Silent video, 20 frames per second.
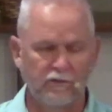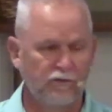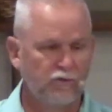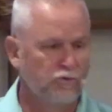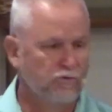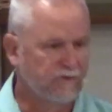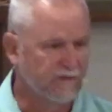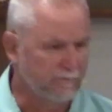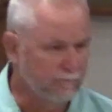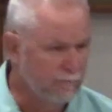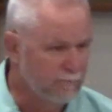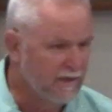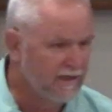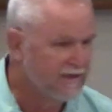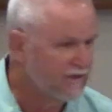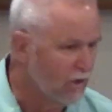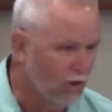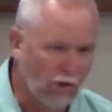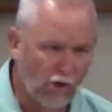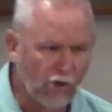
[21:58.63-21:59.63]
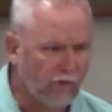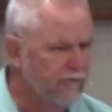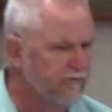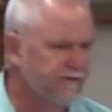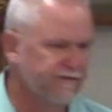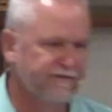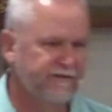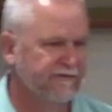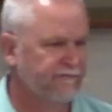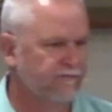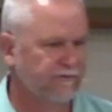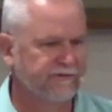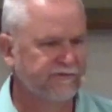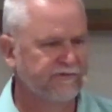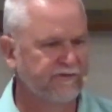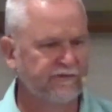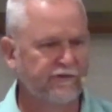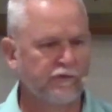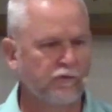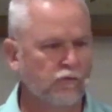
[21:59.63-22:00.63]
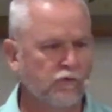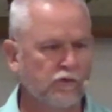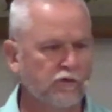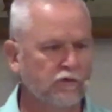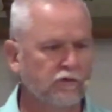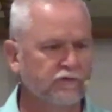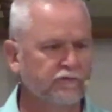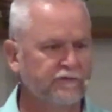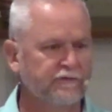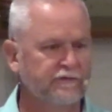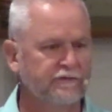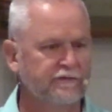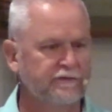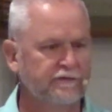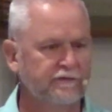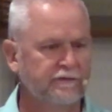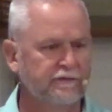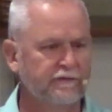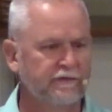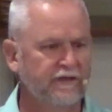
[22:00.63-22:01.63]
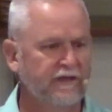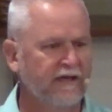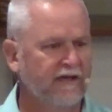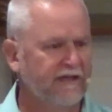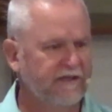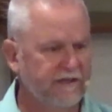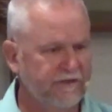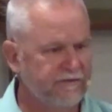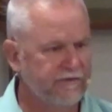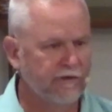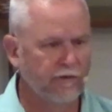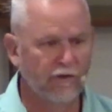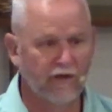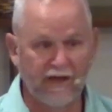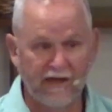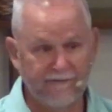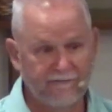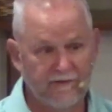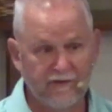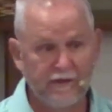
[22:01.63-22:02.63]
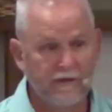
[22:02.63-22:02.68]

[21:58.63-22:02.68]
who can make all the difference in their world and in their life.